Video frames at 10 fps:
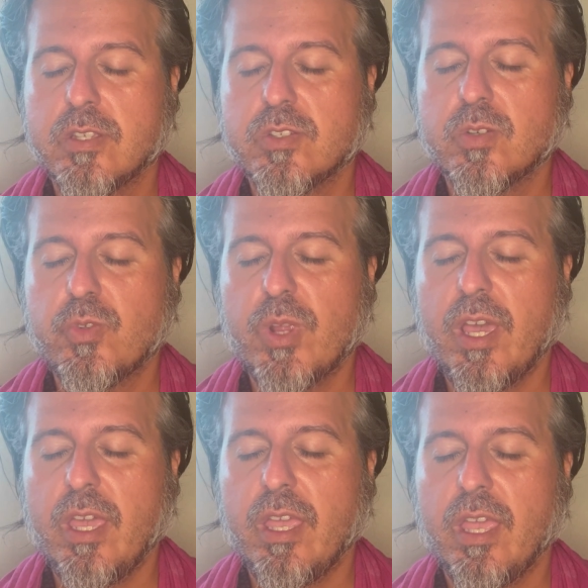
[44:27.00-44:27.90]
So
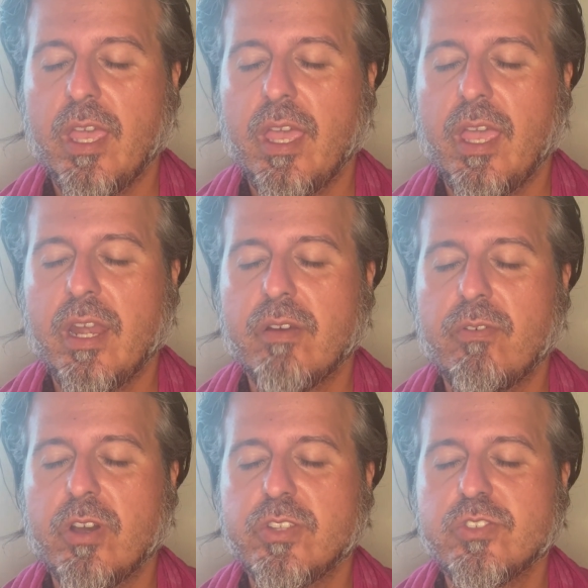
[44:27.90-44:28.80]
try and
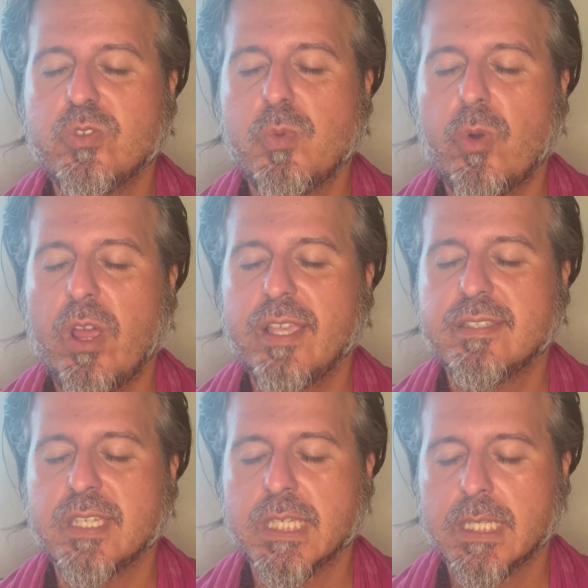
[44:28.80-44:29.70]
avoid
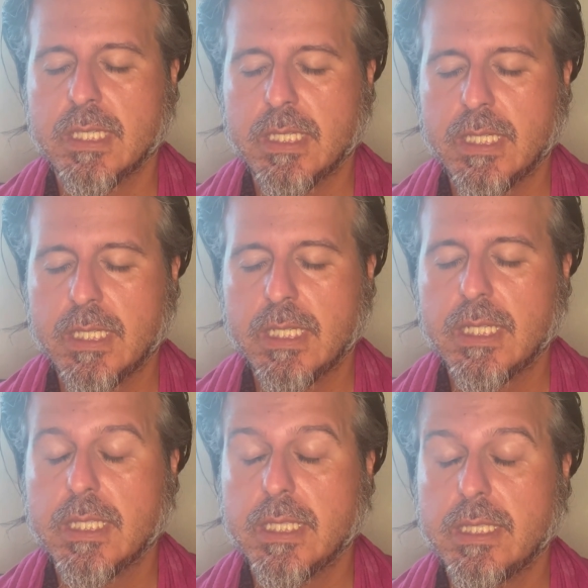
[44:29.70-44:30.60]
summarizing
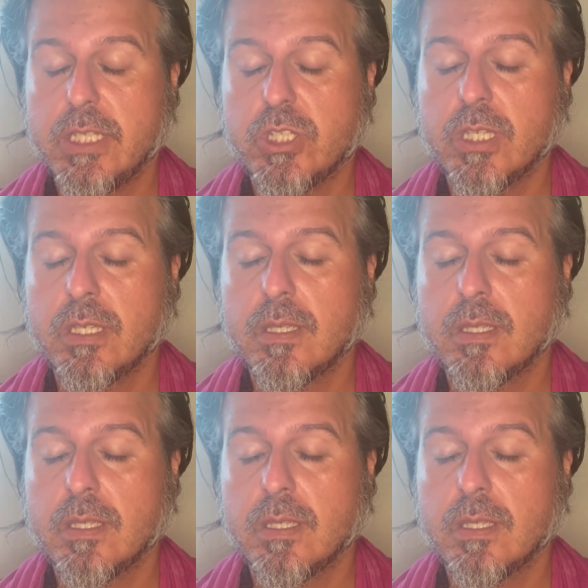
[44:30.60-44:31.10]
the teaching.